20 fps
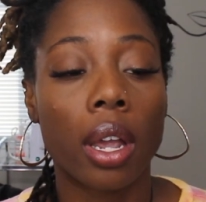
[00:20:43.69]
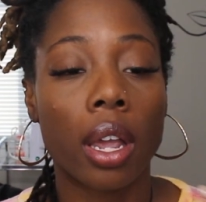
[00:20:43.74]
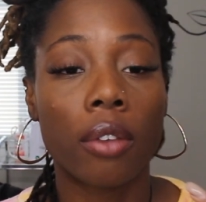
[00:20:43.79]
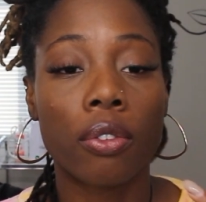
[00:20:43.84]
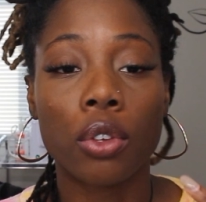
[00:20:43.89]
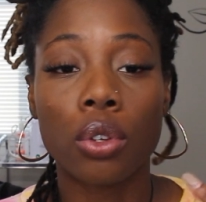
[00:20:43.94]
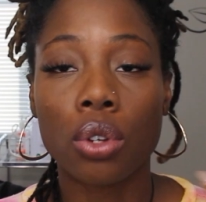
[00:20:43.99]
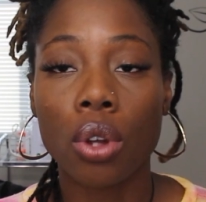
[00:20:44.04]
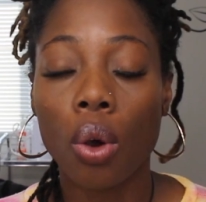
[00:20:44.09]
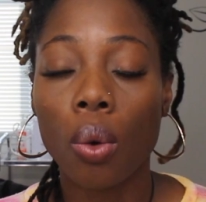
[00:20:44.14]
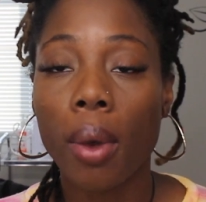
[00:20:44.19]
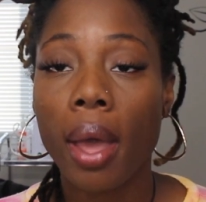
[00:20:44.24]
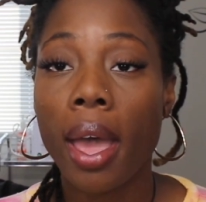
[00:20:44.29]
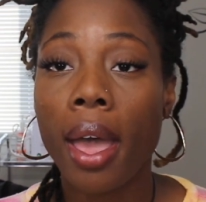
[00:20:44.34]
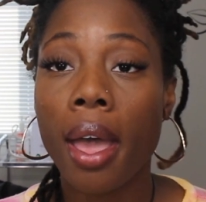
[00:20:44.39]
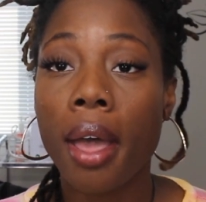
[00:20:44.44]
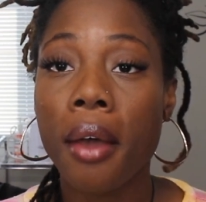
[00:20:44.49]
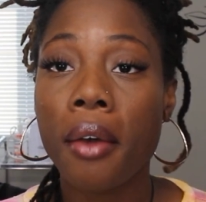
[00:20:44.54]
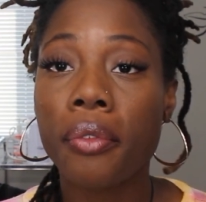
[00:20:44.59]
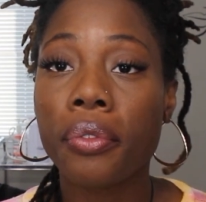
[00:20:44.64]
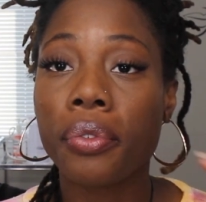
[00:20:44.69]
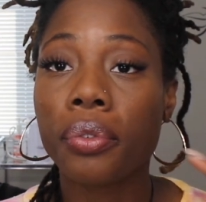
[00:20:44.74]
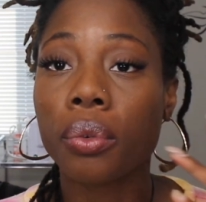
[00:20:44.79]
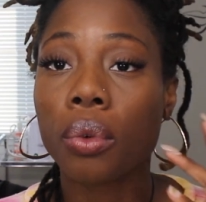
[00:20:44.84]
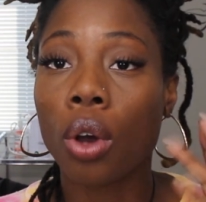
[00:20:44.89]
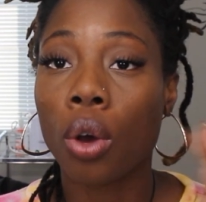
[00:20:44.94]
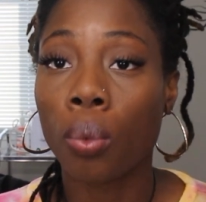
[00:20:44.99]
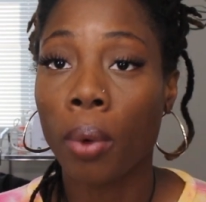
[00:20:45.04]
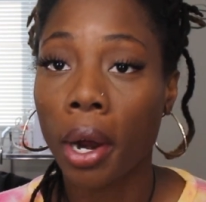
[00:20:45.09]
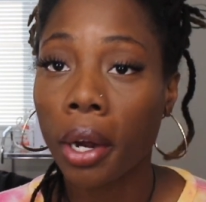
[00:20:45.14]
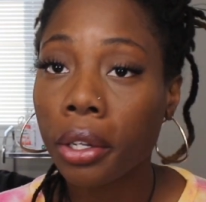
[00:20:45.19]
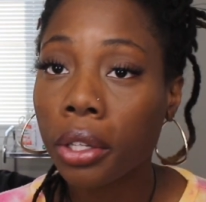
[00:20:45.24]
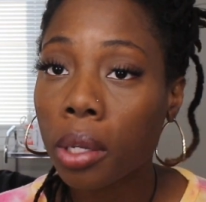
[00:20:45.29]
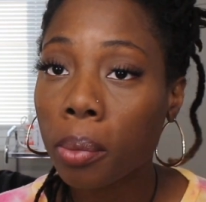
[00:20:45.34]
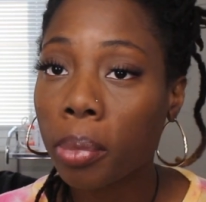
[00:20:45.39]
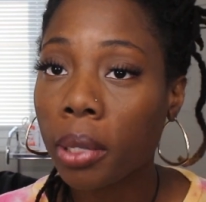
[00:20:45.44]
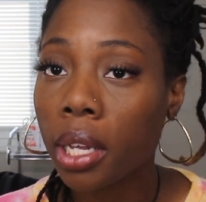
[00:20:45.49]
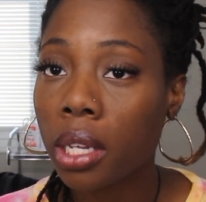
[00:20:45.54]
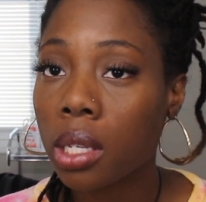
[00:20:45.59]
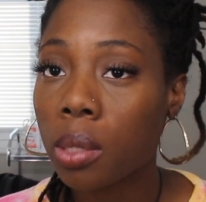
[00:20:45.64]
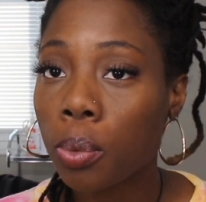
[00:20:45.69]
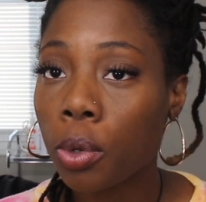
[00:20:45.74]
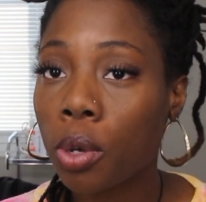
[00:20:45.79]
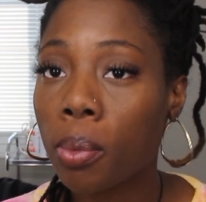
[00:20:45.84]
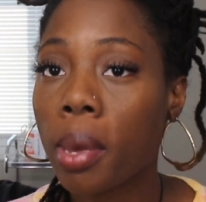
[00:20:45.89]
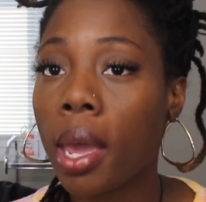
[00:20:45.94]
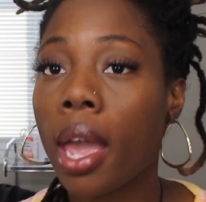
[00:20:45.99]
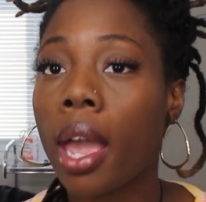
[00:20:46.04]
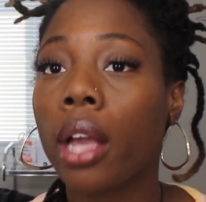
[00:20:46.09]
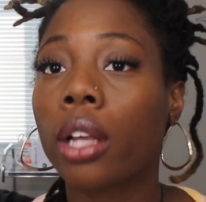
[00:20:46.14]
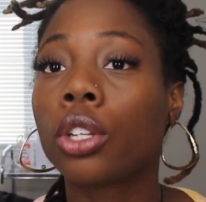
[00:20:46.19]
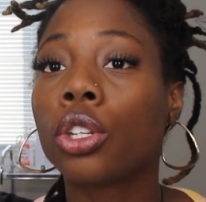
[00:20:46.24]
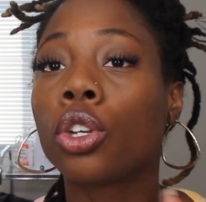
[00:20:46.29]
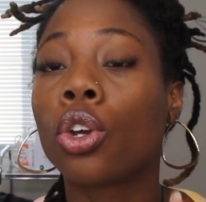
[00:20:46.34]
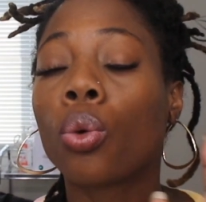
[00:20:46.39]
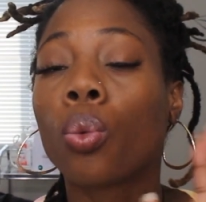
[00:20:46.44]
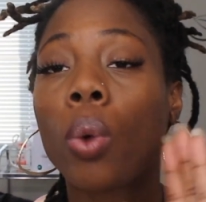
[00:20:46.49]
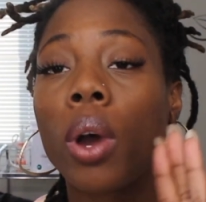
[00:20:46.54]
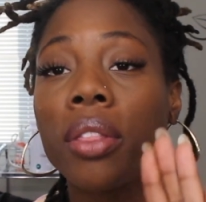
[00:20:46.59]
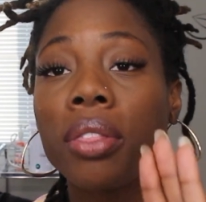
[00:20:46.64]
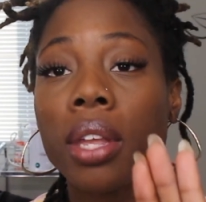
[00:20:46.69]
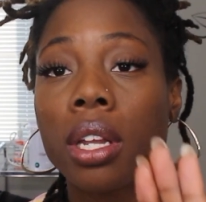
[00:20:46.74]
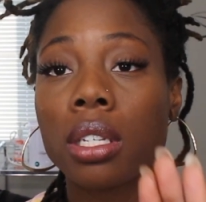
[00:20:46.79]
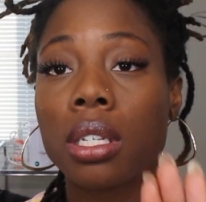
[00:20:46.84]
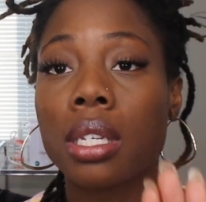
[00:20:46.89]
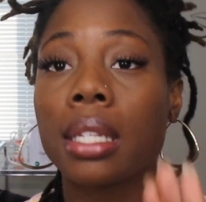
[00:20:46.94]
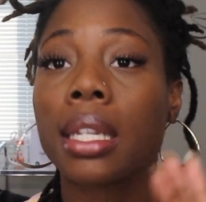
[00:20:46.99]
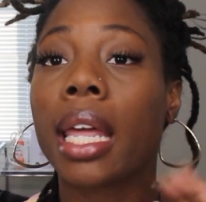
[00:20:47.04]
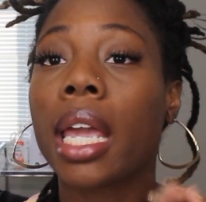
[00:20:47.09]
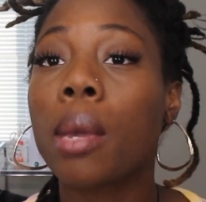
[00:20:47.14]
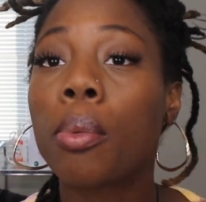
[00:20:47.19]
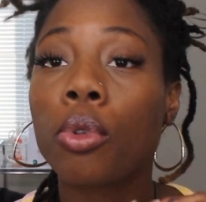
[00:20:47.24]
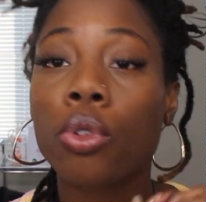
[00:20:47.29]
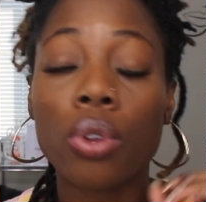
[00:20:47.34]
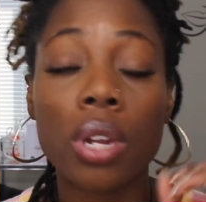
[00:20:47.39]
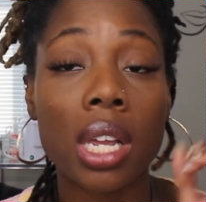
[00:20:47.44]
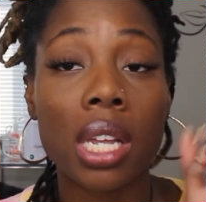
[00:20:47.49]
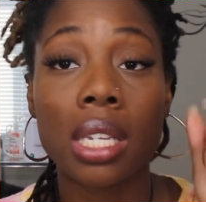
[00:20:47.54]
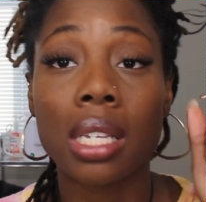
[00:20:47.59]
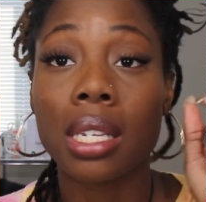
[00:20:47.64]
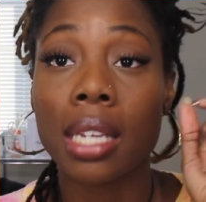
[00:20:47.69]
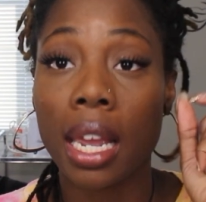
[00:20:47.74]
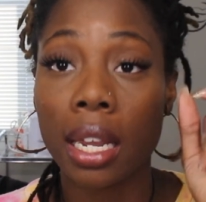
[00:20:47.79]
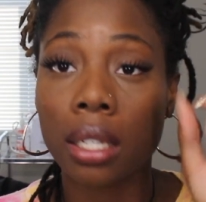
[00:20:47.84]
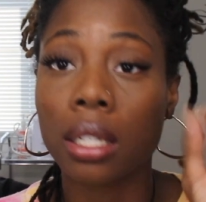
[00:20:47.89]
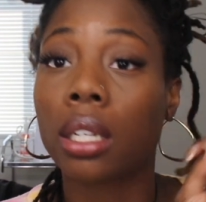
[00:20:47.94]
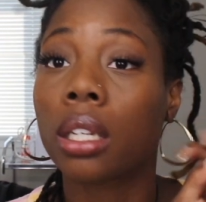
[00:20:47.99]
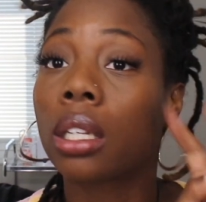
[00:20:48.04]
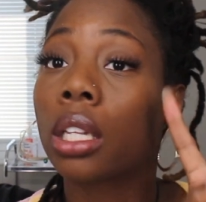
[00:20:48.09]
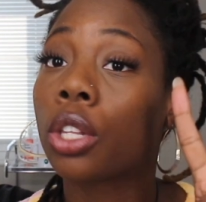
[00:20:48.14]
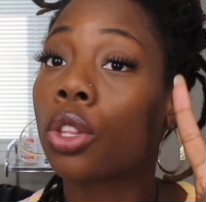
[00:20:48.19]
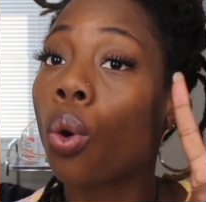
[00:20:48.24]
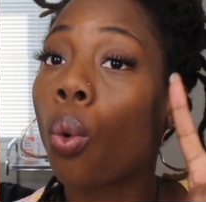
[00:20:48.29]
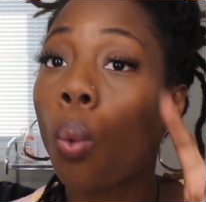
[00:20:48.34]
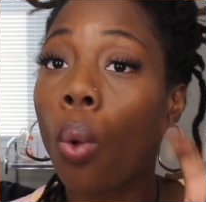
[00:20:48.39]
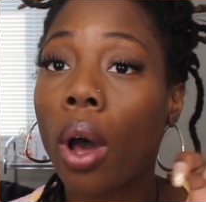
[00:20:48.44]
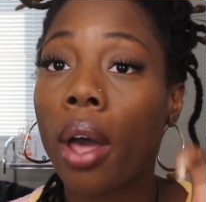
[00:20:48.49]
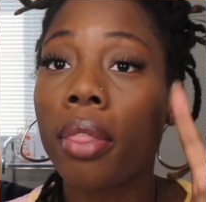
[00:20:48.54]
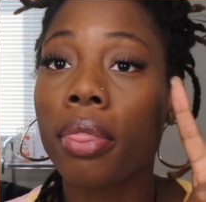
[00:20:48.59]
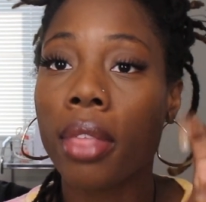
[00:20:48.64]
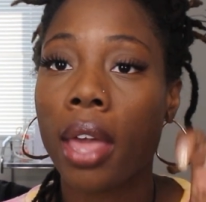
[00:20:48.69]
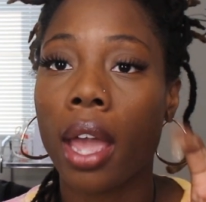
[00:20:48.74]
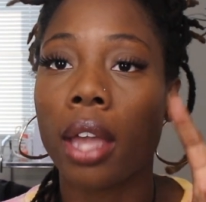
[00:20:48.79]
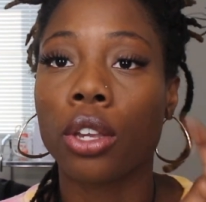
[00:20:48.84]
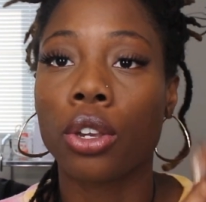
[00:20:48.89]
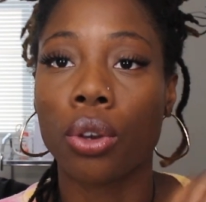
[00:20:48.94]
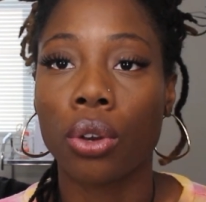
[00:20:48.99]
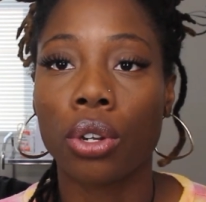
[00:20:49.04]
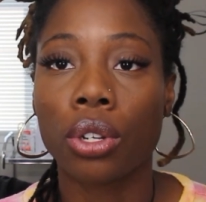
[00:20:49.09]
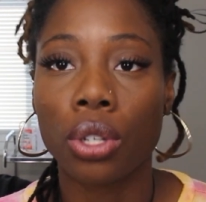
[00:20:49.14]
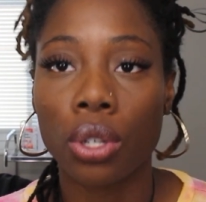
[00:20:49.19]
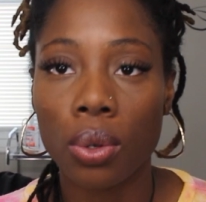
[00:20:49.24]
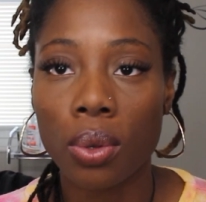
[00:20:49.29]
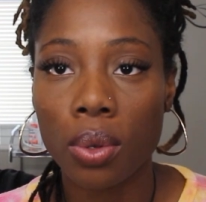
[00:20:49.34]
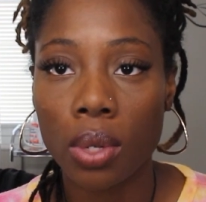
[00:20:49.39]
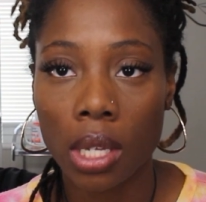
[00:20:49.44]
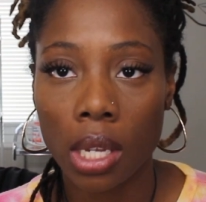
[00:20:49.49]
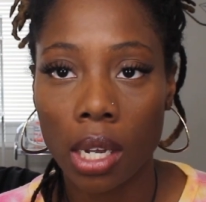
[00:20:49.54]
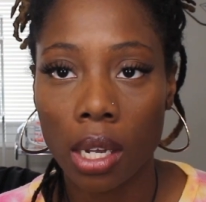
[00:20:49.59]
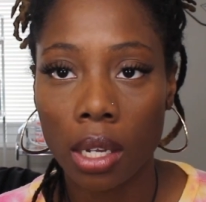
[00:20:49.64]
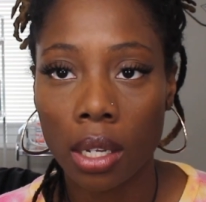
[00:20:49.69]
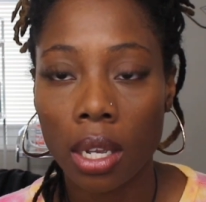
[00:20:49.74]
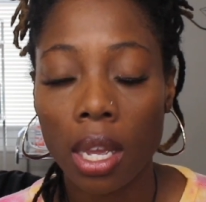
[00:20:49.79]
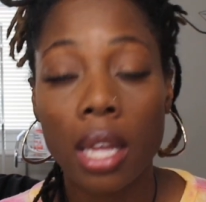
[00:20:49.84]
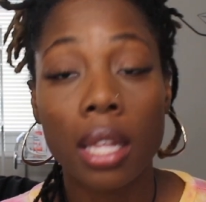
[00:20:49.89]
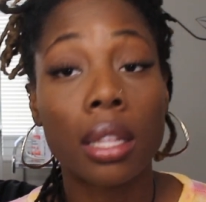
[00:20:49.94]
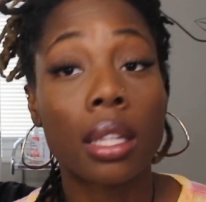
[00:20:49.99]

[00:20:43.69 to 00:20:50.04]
If you don't have a regular blood spill bag, your one that's labeled is technically the one that you're using.